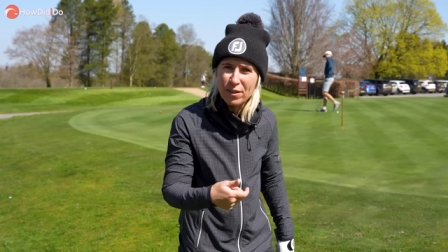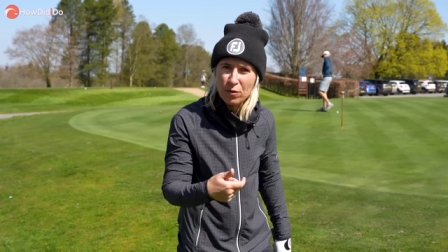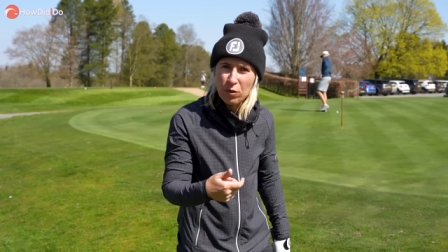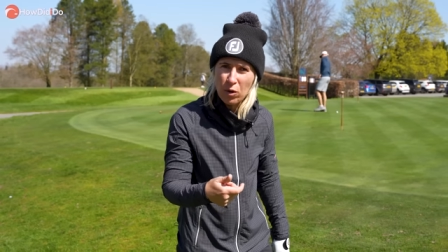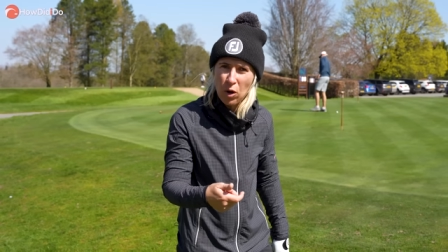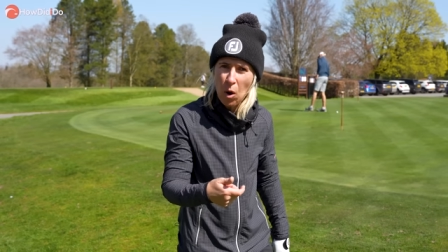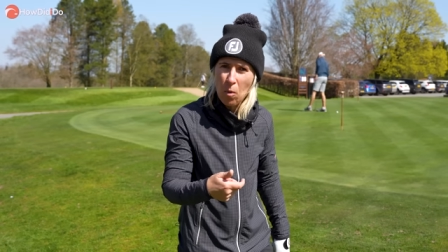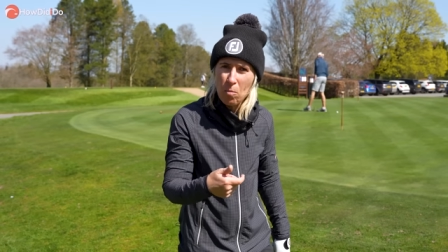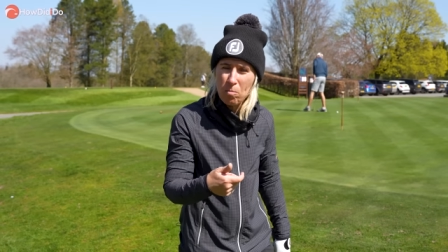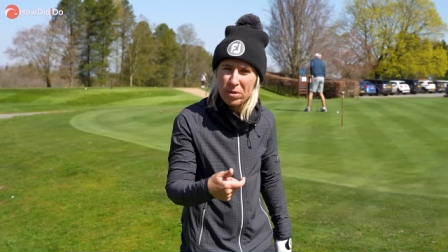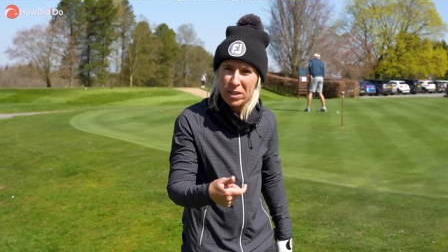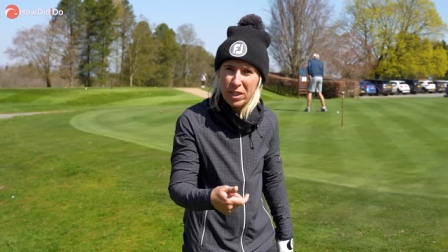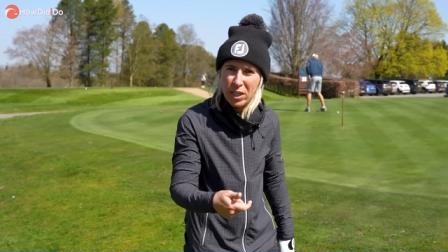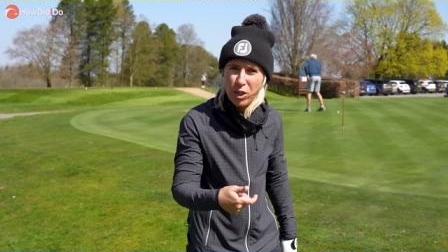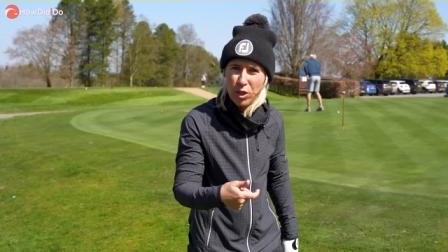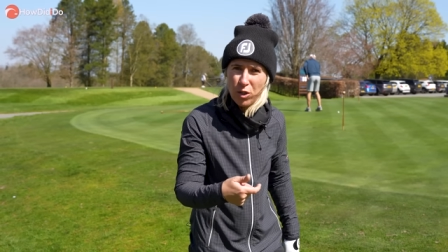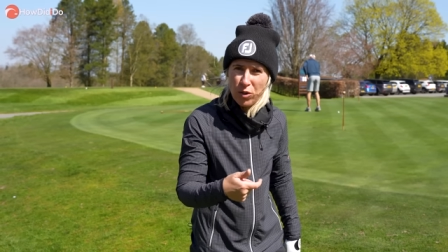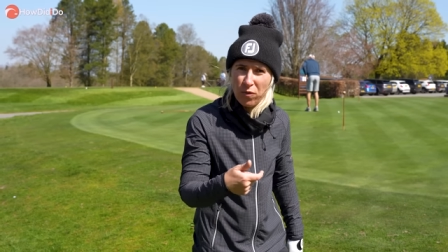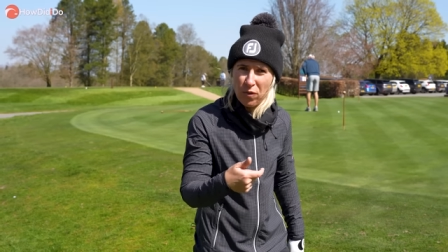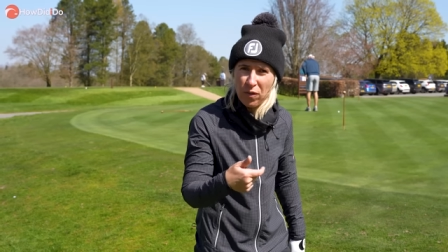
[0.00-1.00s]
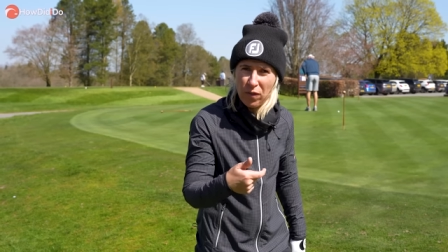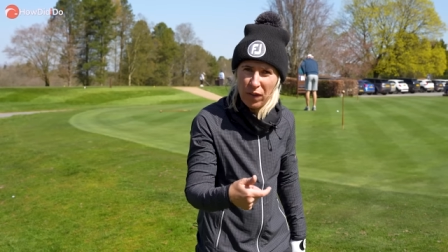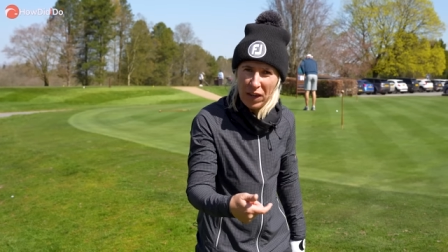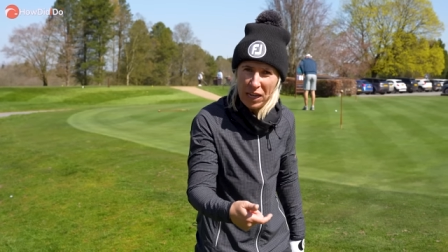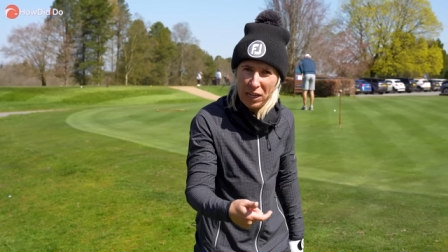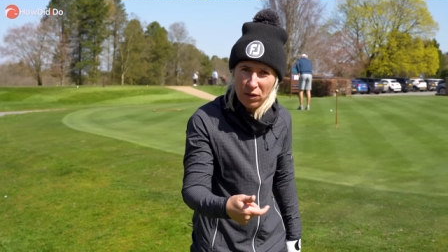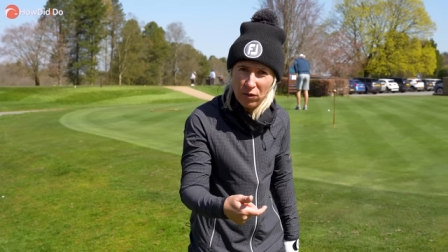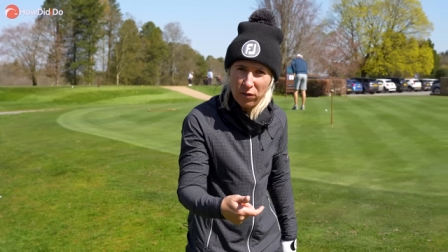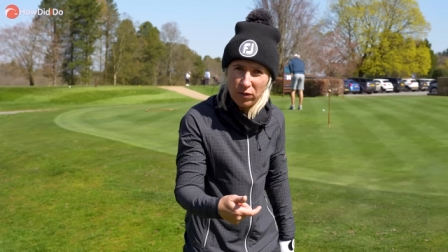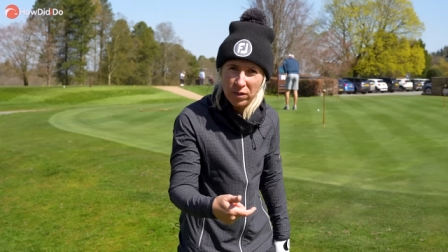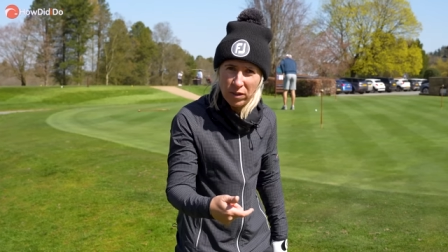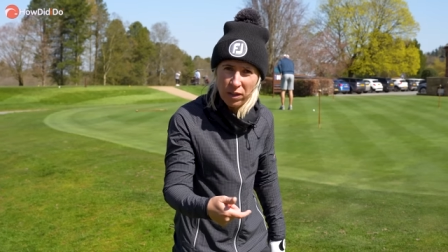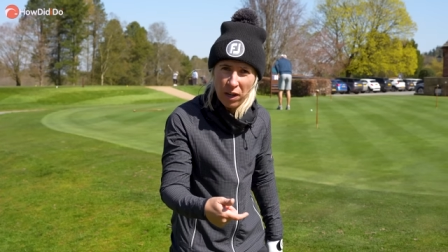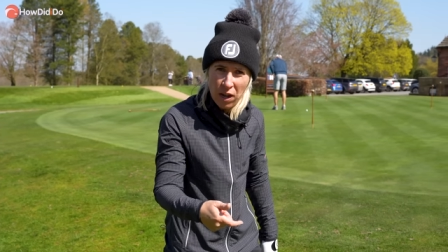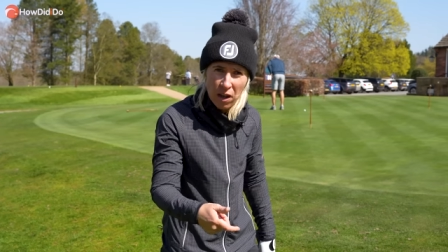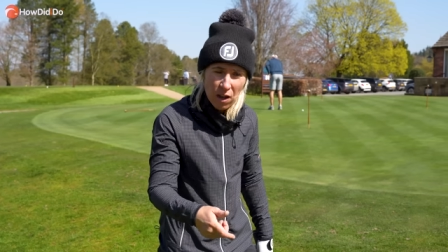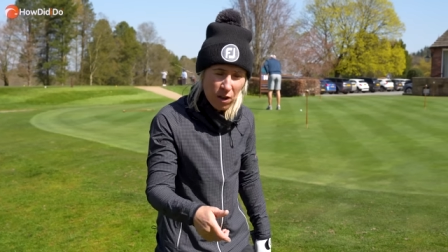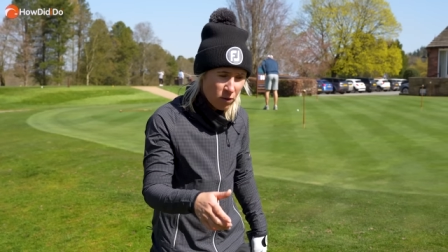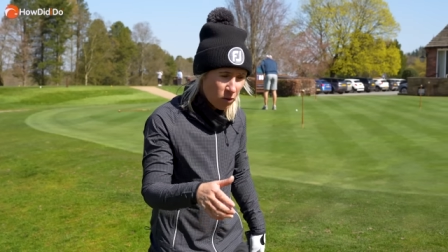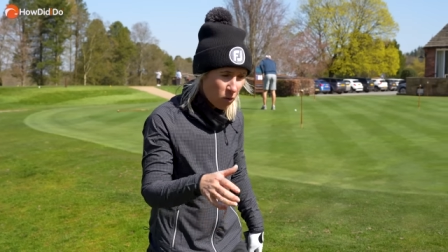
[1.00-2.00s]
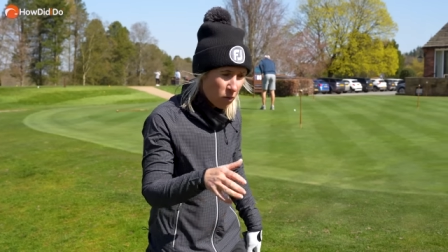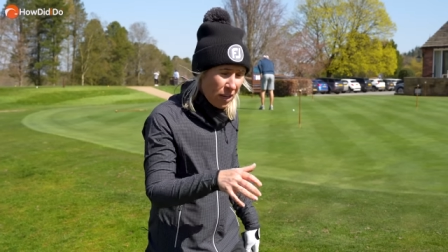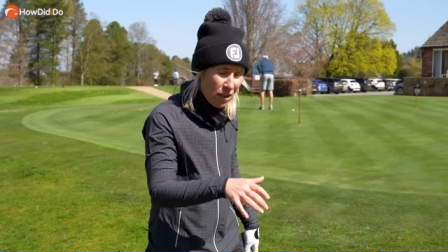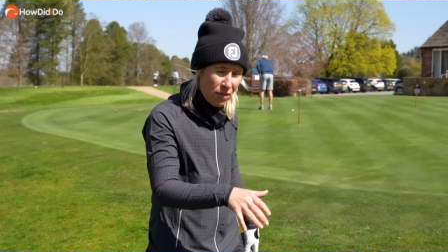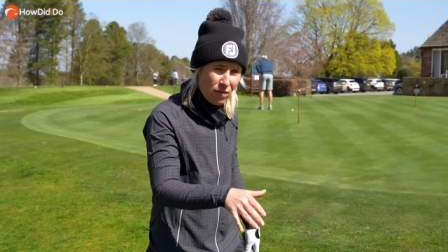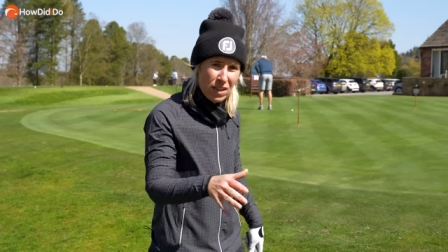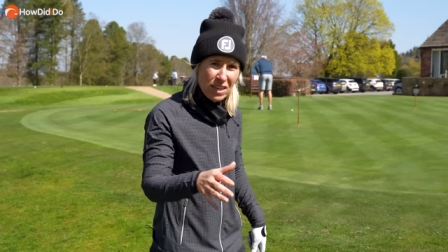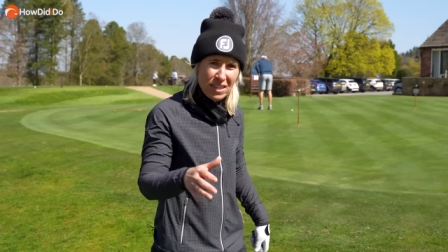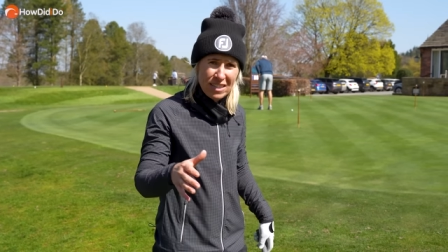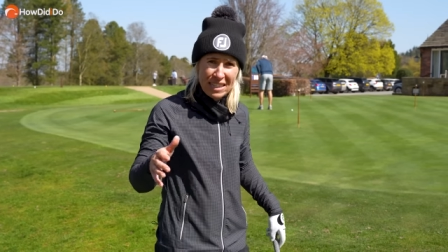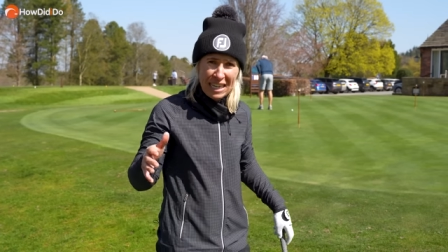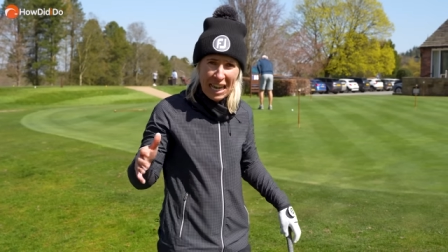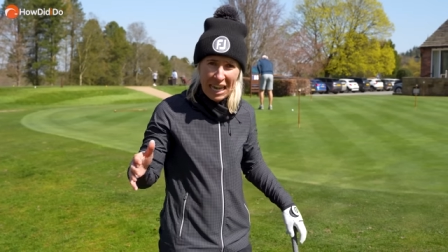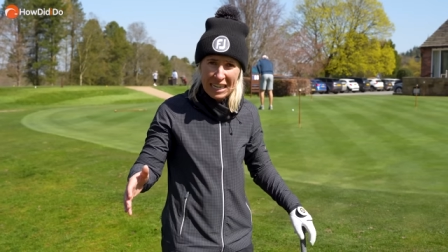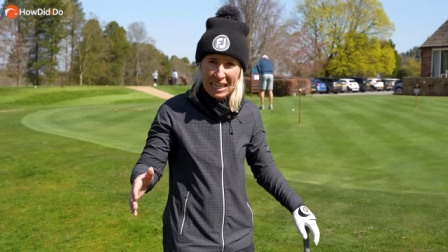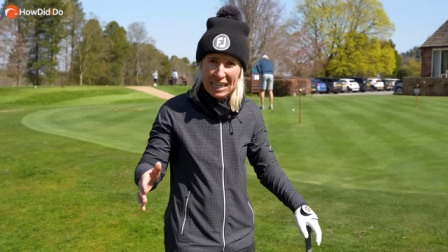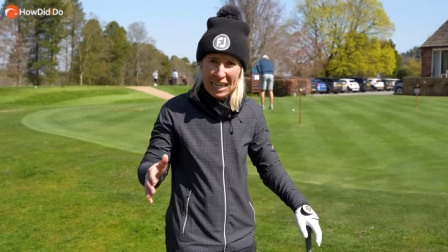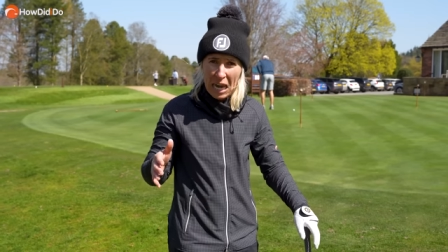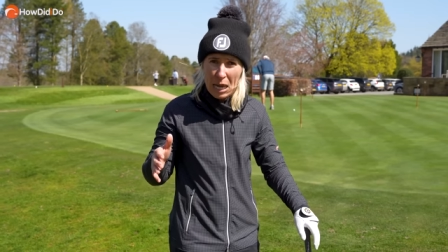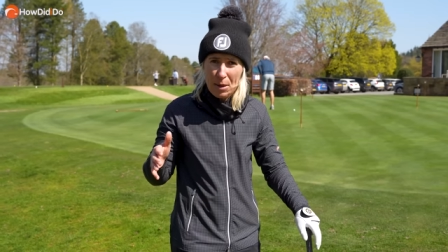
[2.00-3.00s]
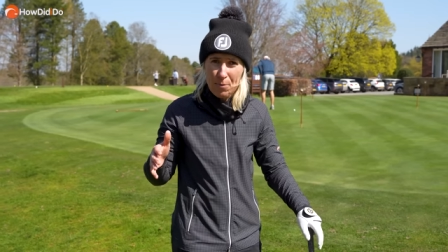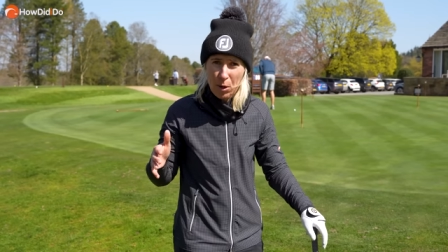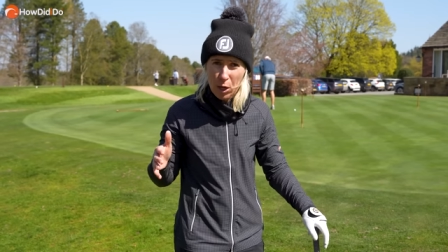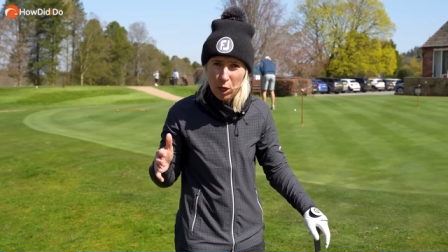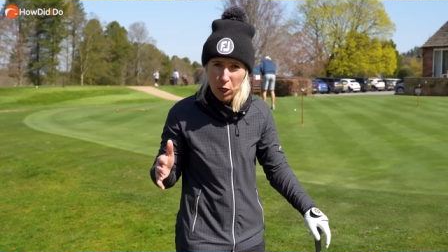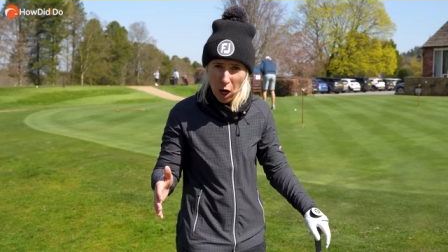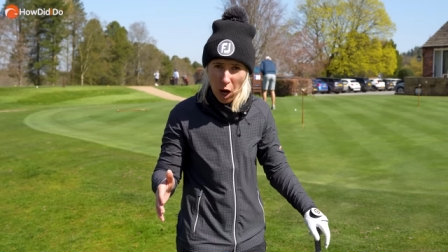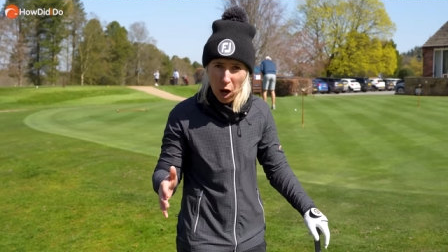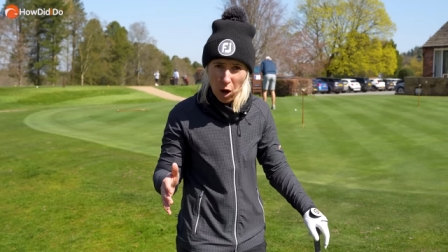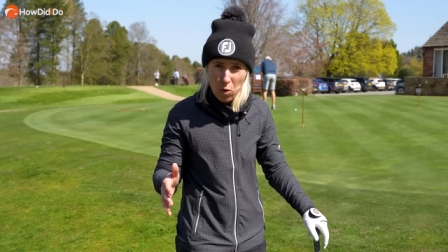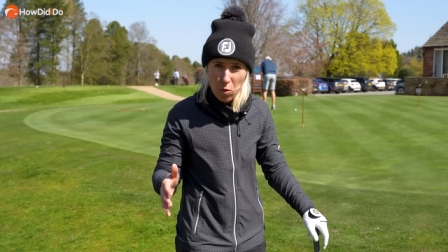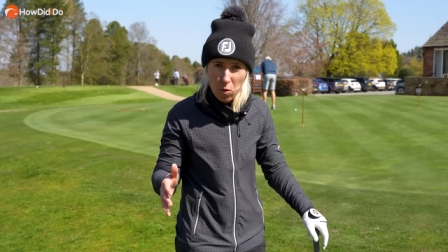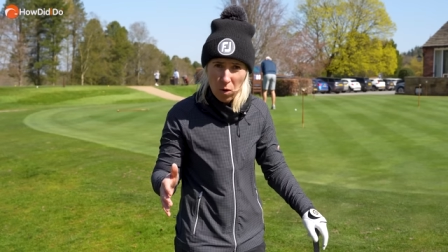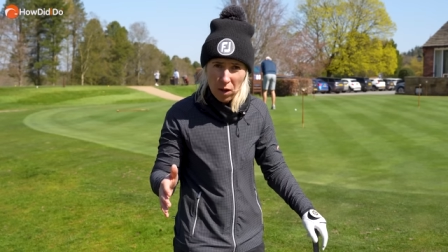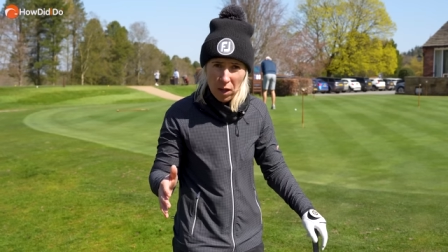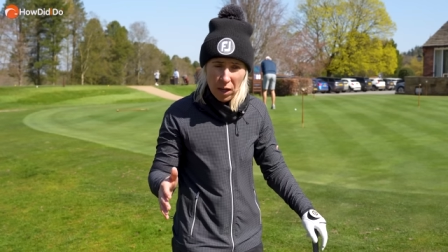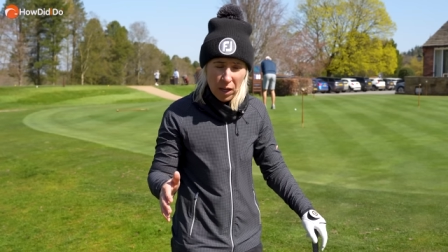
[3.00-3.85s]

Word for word: some competition feels. So give this ladder game a go,